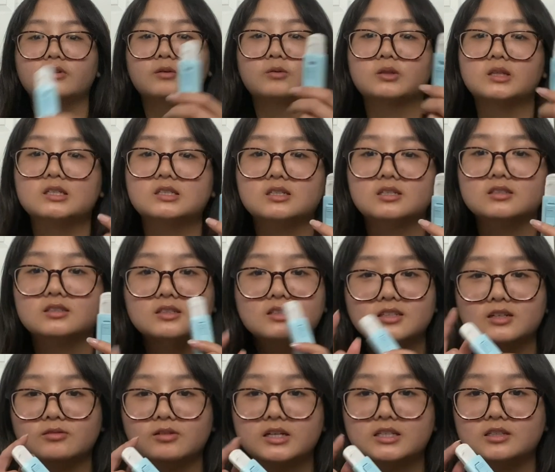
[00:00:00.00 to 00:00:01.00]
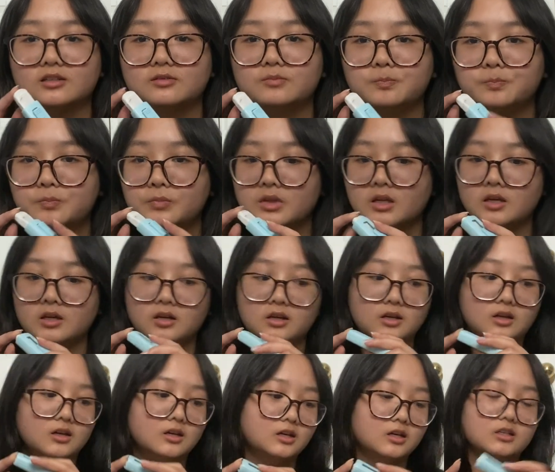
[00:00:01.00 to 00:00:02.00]
know what this is. It's an eraser.
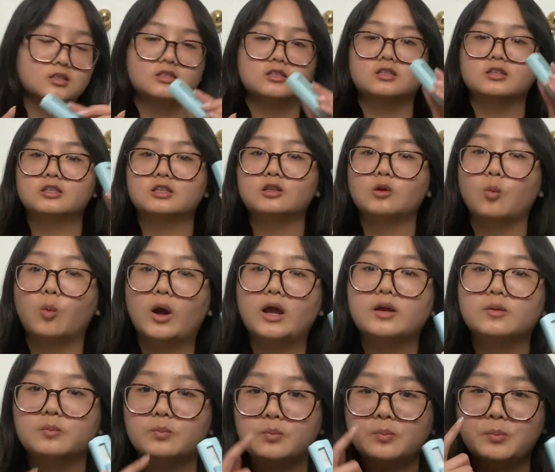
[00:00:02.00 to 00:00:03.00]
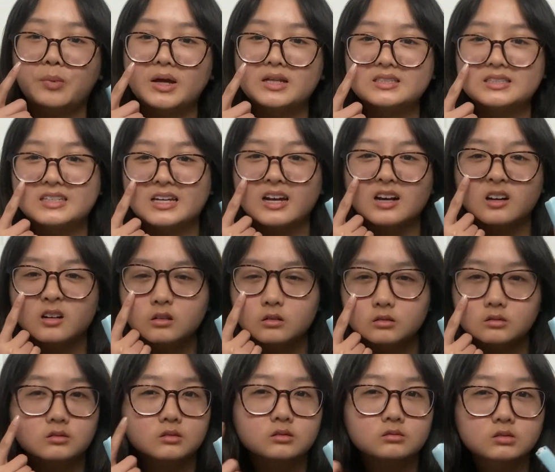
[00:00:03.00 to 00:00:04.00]
It's the white
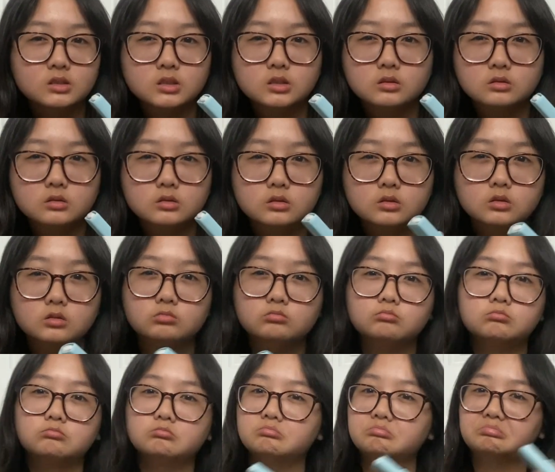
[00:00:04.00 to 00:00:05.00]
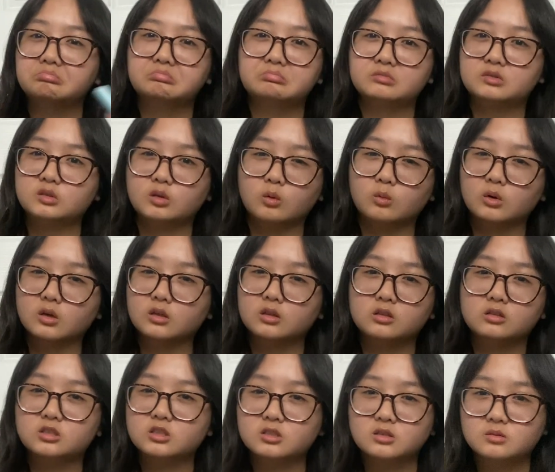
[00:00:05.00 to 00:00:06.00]
Pentel erasers. So worth,
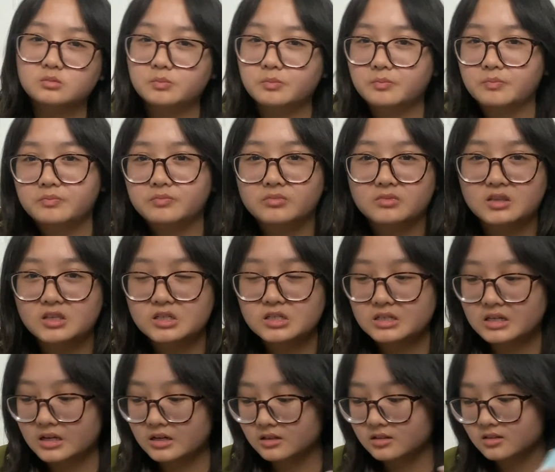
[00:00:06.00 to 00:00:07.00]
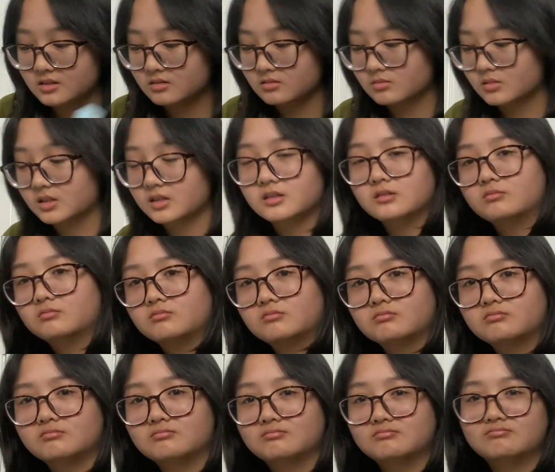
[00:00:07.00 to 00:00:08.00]
just get it. It's really
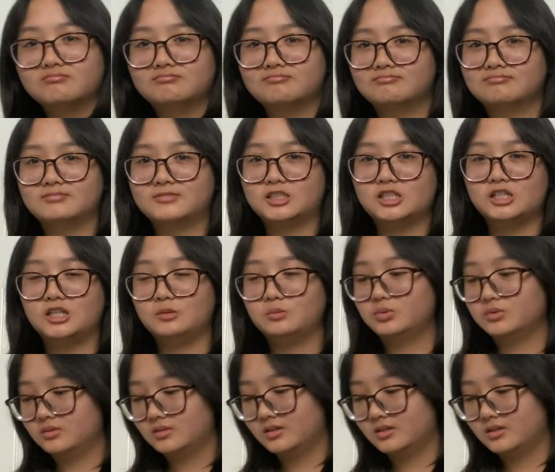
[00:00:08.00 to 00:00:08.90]
cheap.